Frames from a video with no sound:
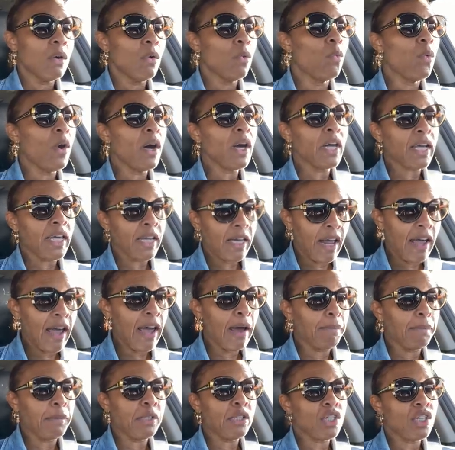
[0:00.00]
what could
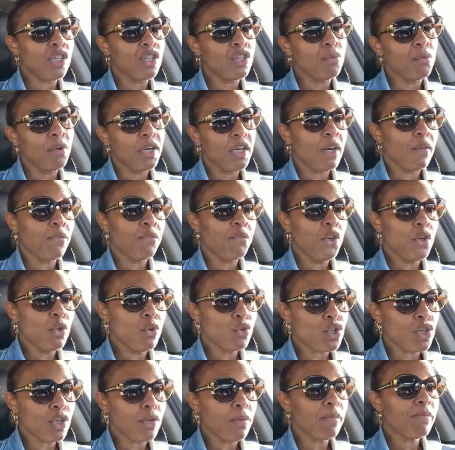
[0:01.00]
happen to you in the
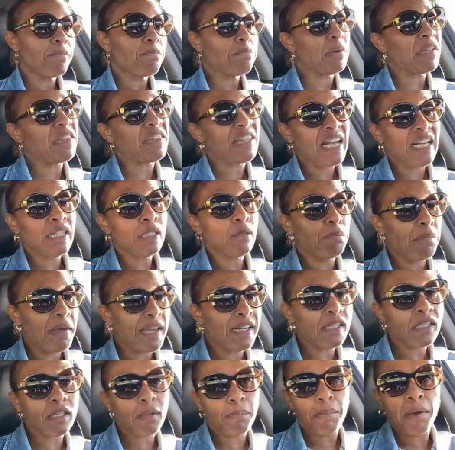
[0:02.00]
future. But that's
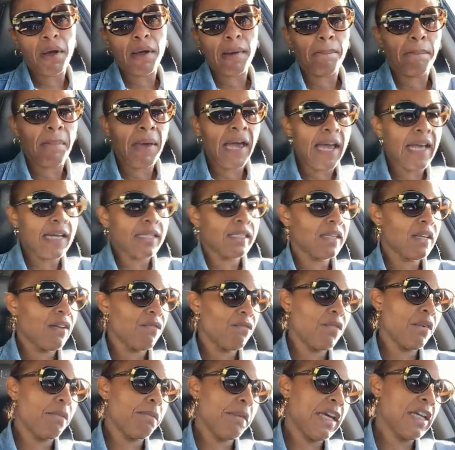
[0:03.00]
based upon past
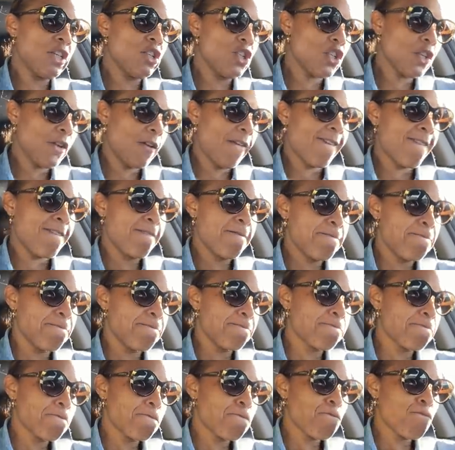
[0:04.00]

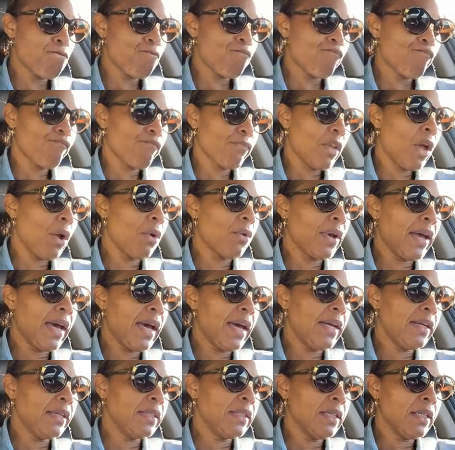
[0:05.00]
information.
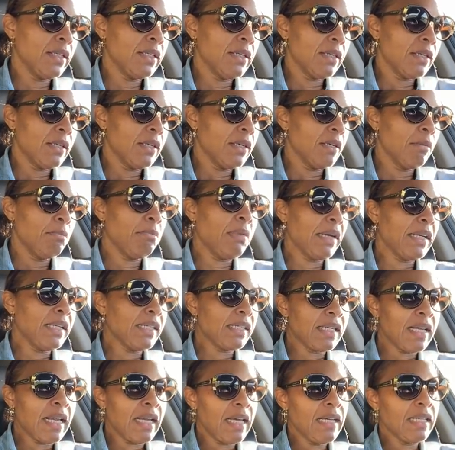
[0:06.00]
Okay? But
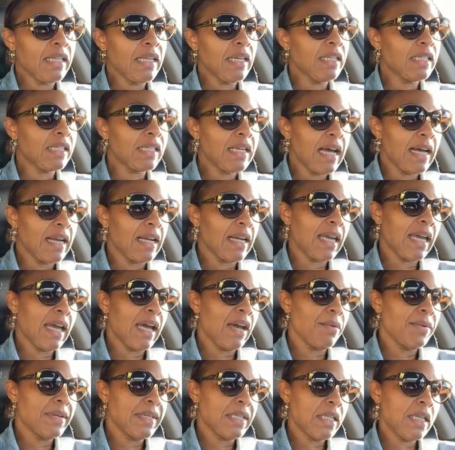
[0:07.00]
it's not a
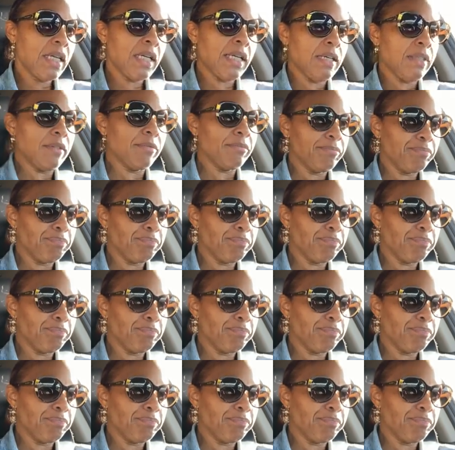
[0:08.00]
guarantee.